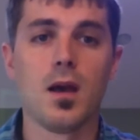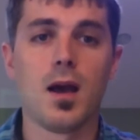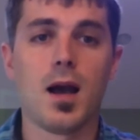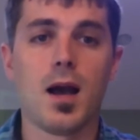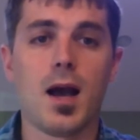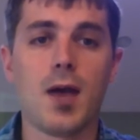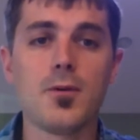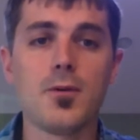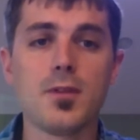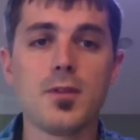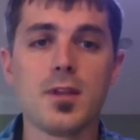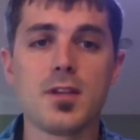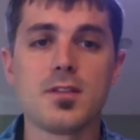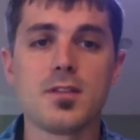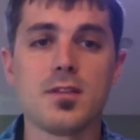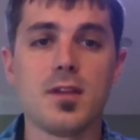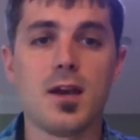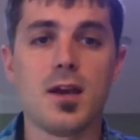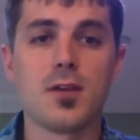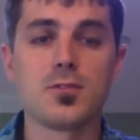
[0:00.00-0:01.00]
I would like to
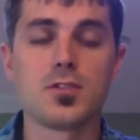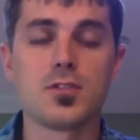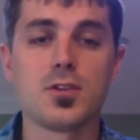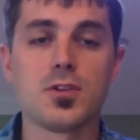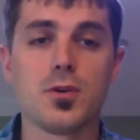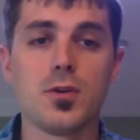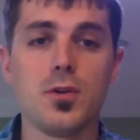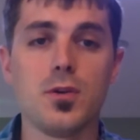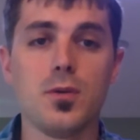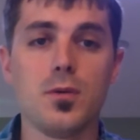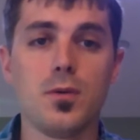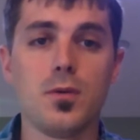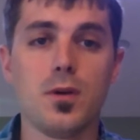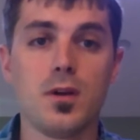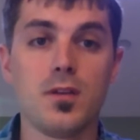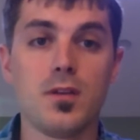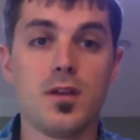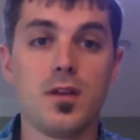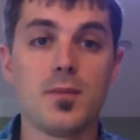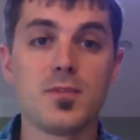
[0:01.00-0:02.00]
now show you a
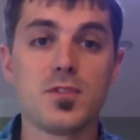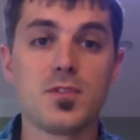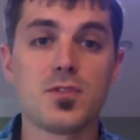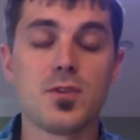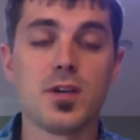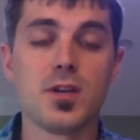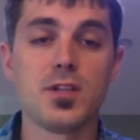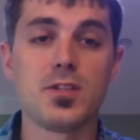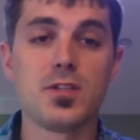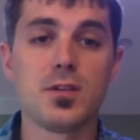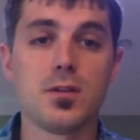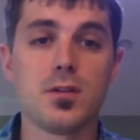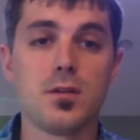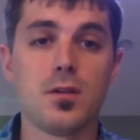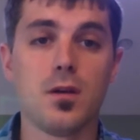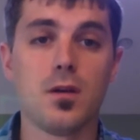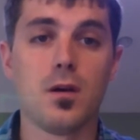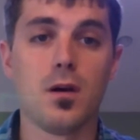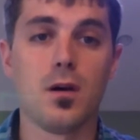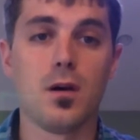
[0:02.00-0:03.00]
demonstration
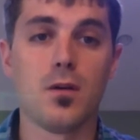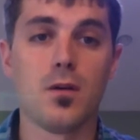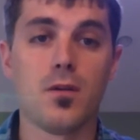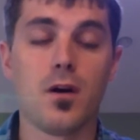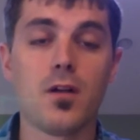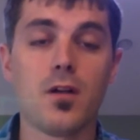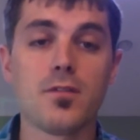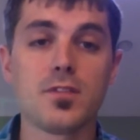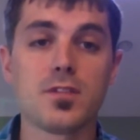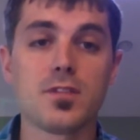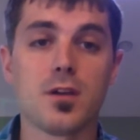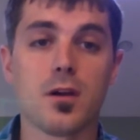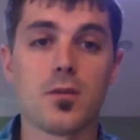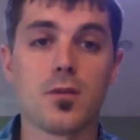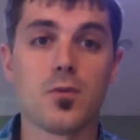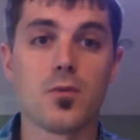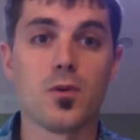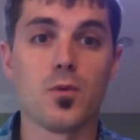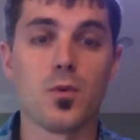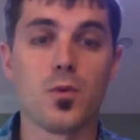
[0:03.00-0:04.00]
of all of this
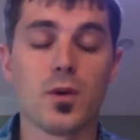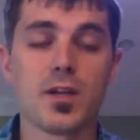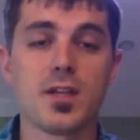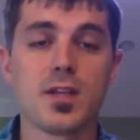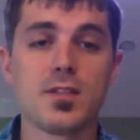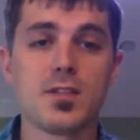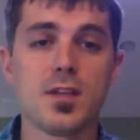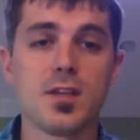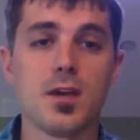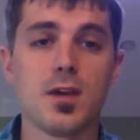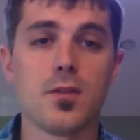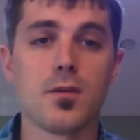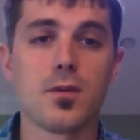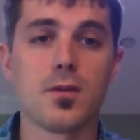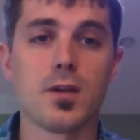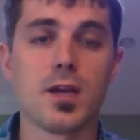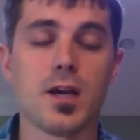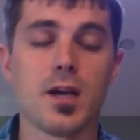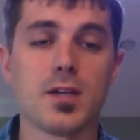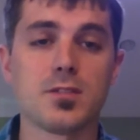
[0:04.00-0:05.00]
hardware working together in
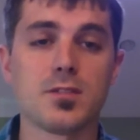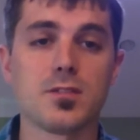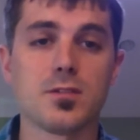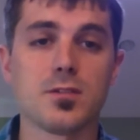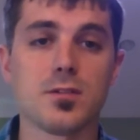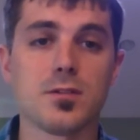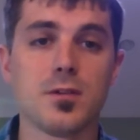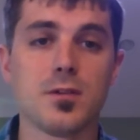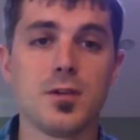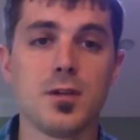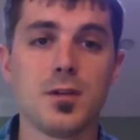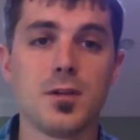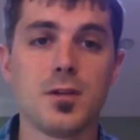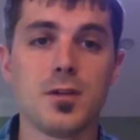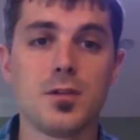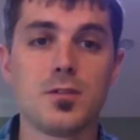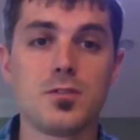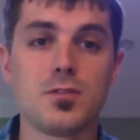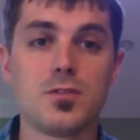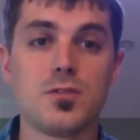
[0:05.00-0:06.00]
concert
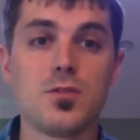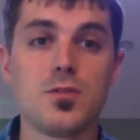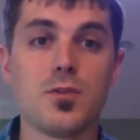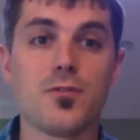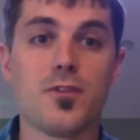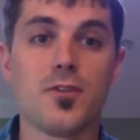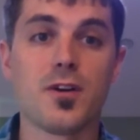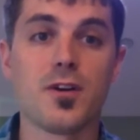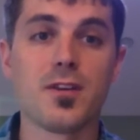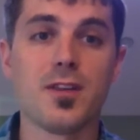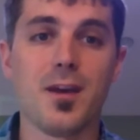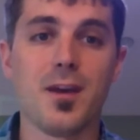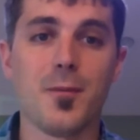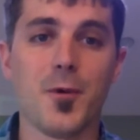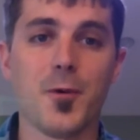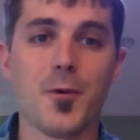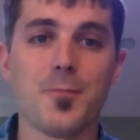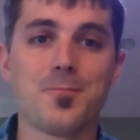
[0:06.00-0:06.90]
to do a fun demo.